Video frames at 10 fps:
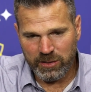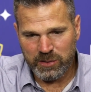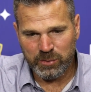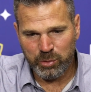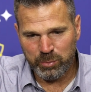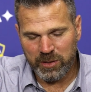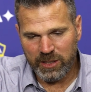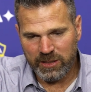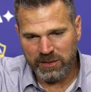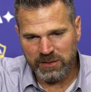It's a group that
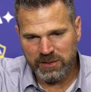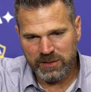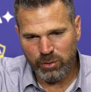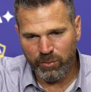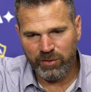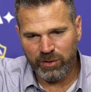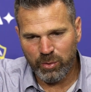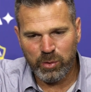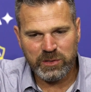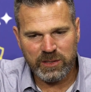is, over the
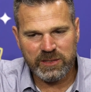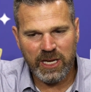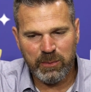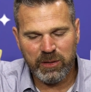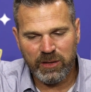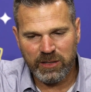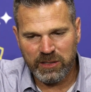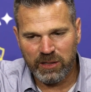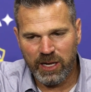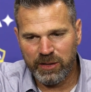course of this game, I thought
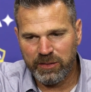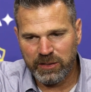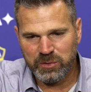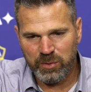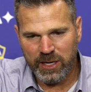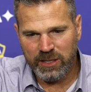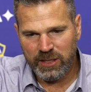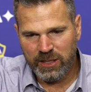did a lot of things right.